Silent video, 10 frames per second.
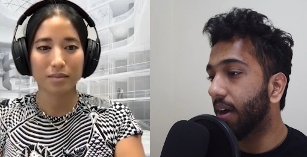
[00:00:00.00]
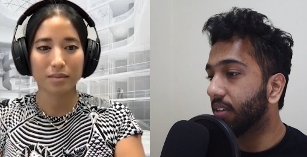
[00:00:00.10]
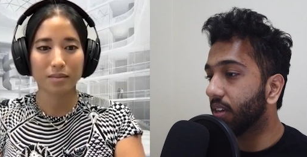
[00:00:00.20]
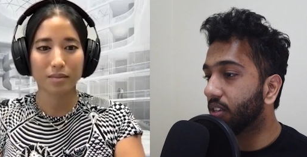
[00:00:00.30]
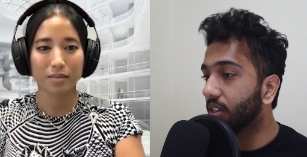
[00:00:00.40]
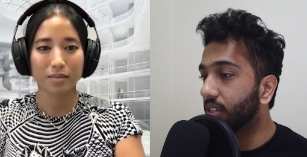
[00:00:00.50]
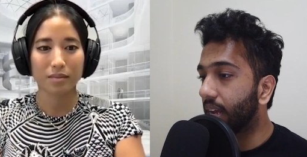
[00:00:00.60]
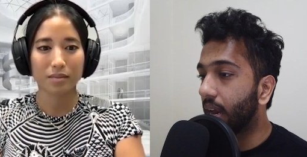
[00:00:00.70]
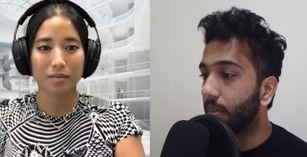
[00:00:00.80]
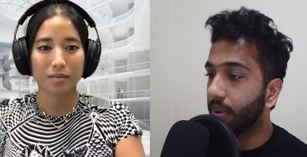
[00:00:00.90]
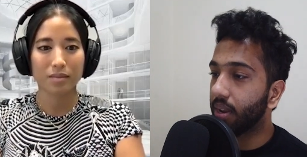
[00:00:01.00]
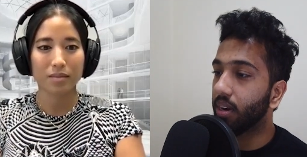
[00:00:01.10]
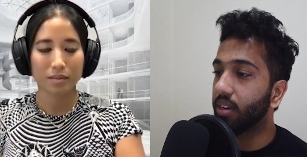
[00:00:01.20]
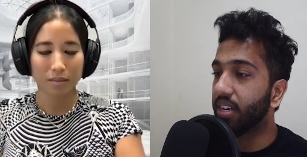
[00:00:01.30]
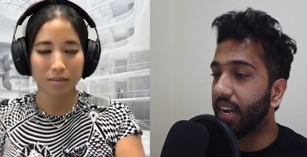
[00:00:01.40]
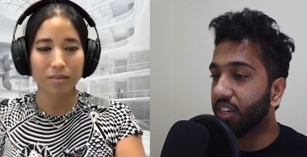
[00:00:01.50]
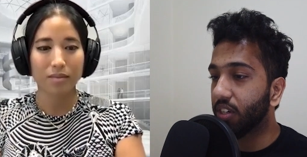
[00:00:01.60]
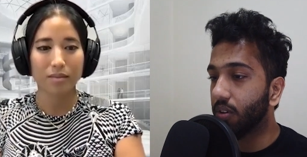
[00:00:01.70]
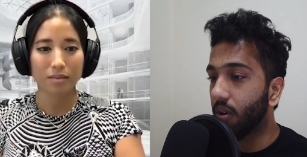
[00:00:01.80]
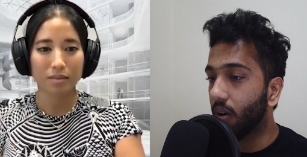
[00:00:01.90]
Speaker 1: biosensors help in
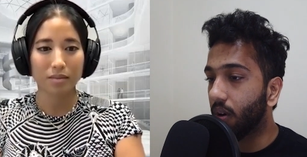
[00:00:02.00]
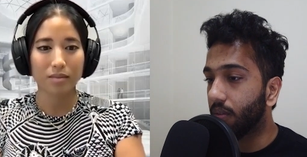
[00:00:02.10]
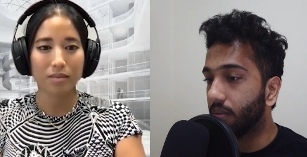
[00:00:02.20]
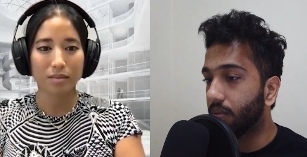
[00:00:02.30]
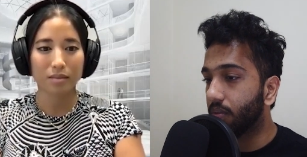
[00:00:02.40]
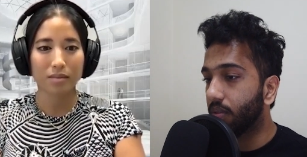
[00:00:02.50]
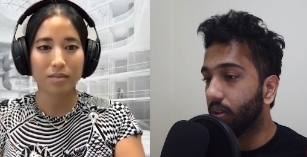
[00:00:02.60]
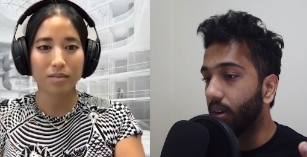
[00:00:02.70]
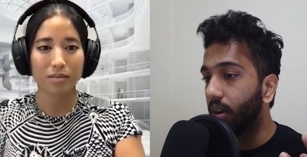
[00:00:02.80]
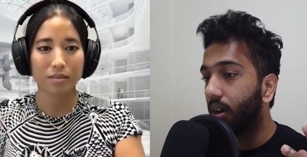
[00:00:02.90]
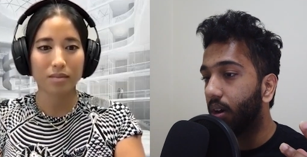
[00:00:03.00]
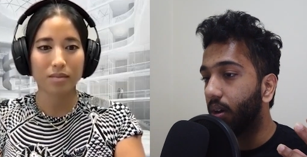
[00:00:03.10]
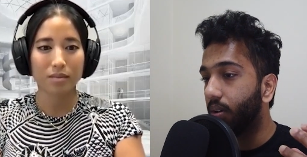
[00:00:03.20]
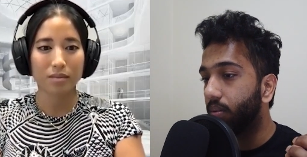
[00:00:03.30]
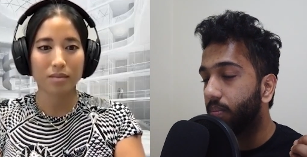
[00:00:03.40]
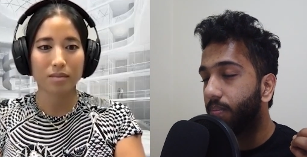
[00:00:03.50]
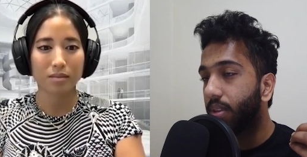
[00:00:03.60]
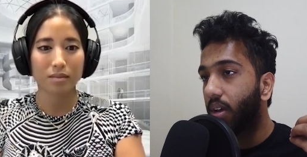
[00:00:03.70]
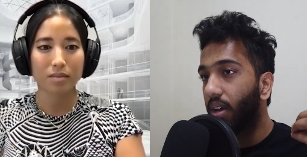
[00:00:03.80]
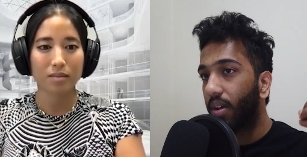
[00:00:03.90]
detection of uh,
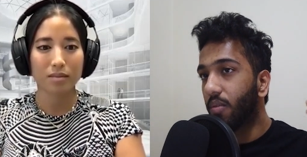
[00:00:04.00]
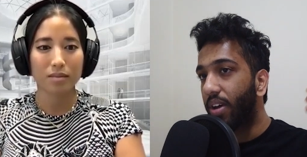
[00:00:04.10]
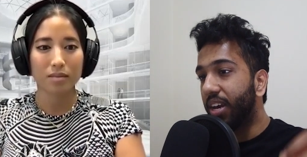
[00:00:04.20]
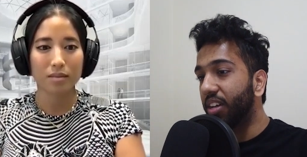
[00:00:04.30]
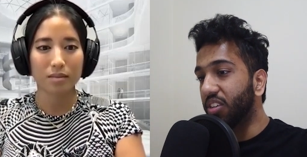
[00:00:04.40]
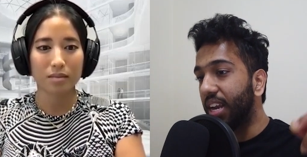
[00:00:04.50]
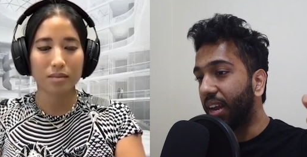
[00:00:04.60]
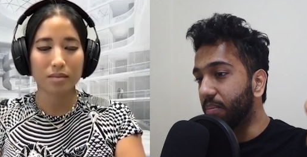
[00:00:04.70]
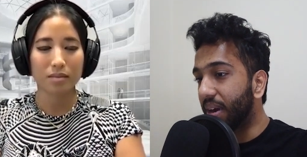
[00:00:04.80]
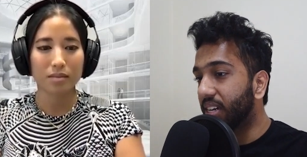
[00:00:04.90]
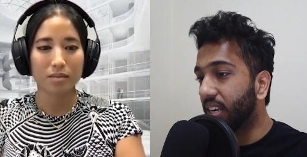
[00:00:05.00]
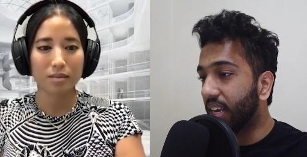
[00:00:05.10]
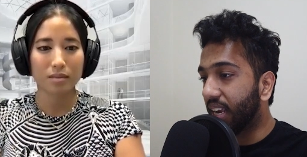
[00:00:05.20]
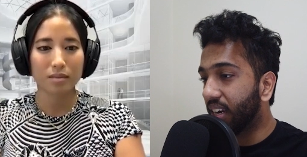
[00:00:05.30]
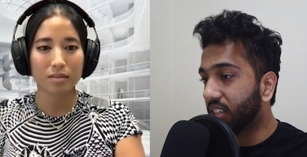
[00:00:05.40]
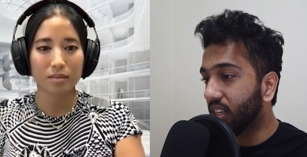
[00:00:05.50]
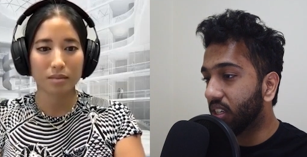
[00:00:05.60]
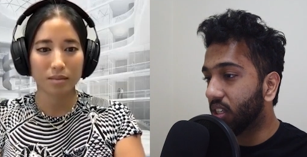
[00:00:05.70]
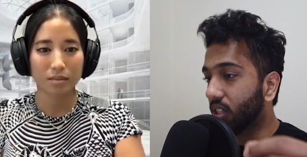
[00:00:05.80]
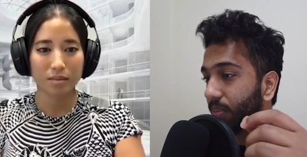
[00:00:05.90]
various like mental
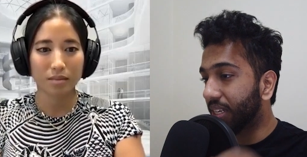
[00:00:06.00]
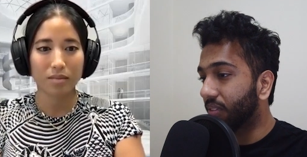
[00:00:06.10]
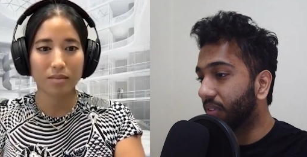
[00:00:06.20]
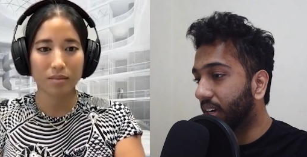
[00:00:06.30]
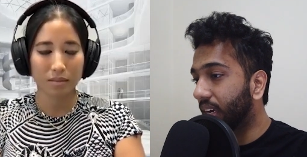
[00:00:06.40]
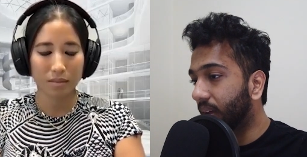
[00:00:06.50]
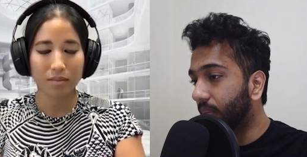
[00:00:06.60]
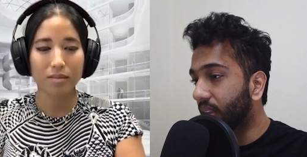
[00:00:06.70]
illnesses specifically